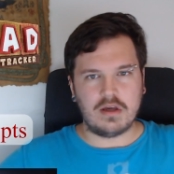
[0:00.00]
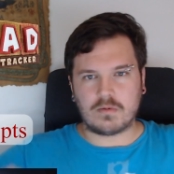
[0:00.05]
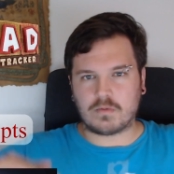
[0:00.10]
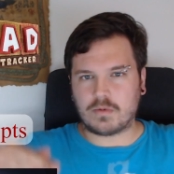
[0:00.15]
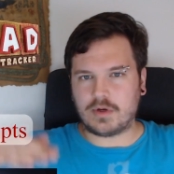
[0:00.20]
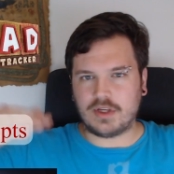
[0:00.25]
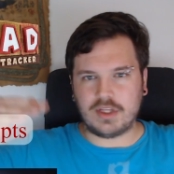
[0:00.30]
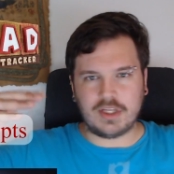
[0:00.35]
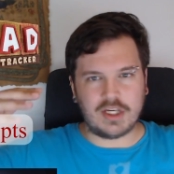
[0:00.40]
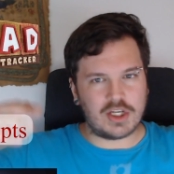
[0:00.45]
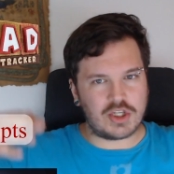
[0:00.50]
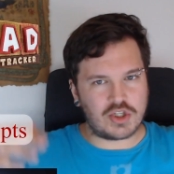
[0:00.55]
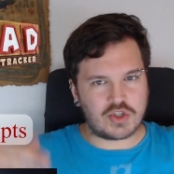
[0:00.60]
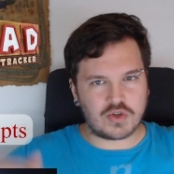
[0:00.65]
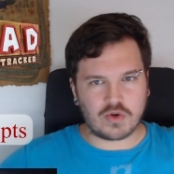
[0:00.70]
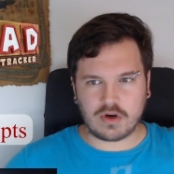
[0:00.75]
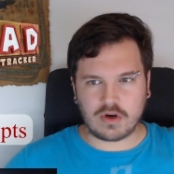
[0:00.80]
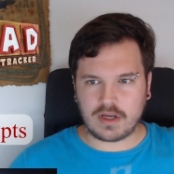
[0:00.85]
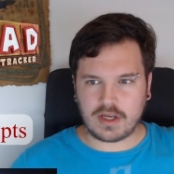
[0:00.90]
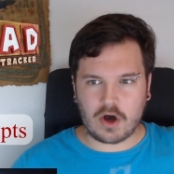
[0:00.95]
really
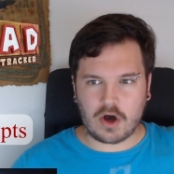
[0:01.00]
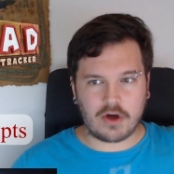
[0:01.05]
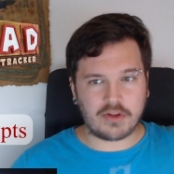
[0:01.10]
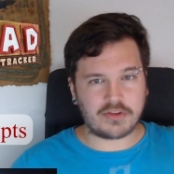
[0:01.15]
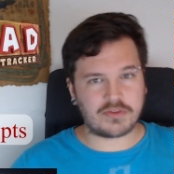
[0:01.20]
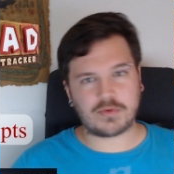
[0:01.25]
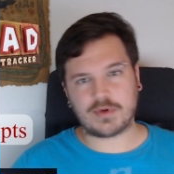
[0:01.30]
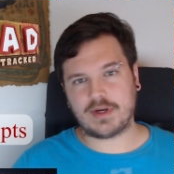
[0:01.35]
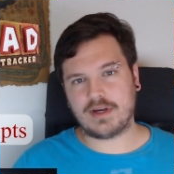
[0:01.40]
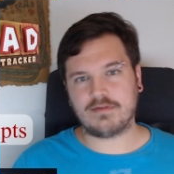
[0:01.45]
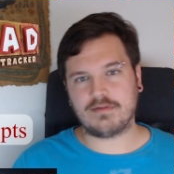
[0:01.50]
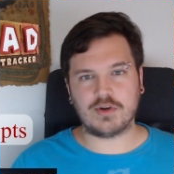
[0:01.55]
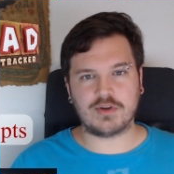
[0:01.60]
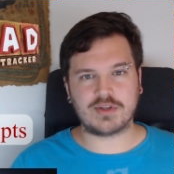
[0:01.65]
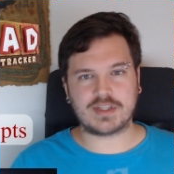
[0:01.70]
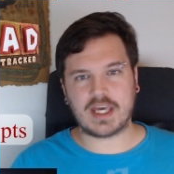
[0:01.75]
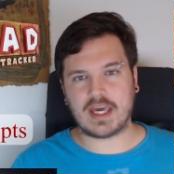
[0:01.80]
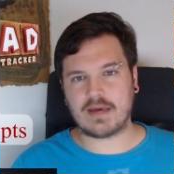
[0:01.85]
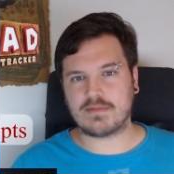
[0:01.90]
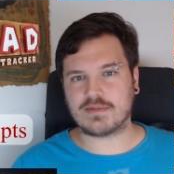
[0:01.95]
enjoy all three of
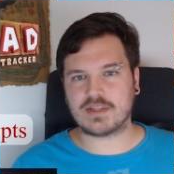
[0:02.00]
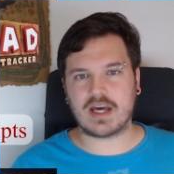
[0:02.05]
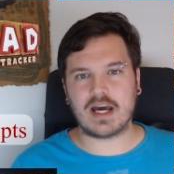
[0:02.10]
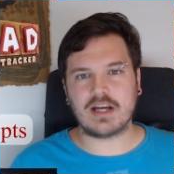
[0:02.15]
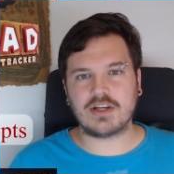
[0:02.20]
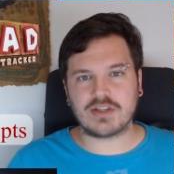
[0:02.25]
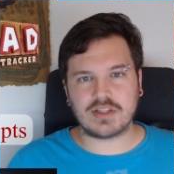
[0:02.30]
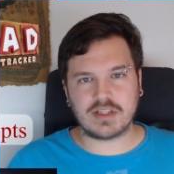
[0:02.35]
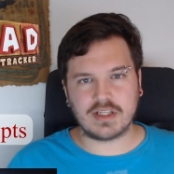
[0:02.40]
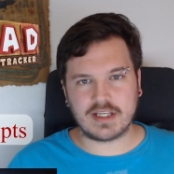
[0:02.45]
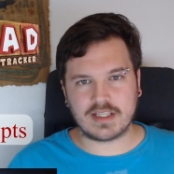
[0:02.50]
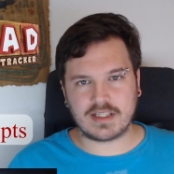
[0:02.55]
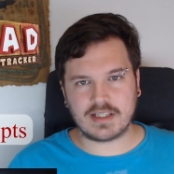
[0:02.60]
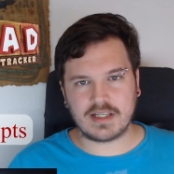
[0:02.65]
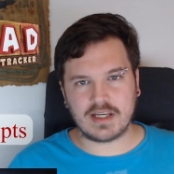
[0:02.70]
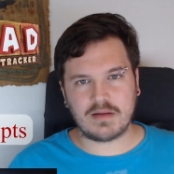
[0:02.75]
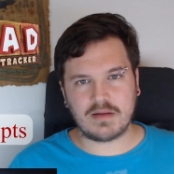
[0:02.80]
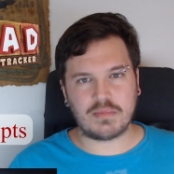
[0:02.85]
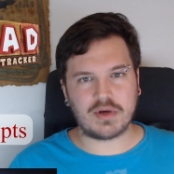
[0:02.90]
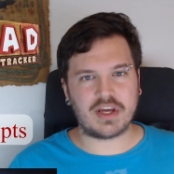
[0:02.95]
those games that I just
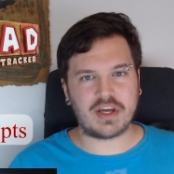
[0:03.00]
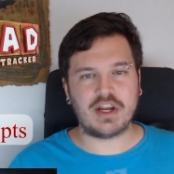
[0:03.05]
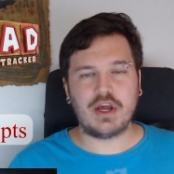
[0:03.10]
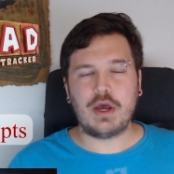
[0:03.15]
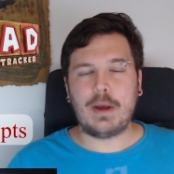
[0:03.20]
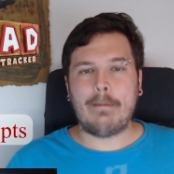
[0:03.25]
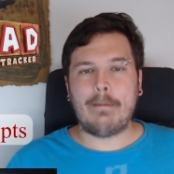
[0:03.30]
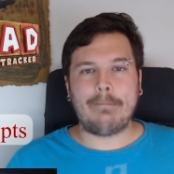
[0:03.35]
listed, but,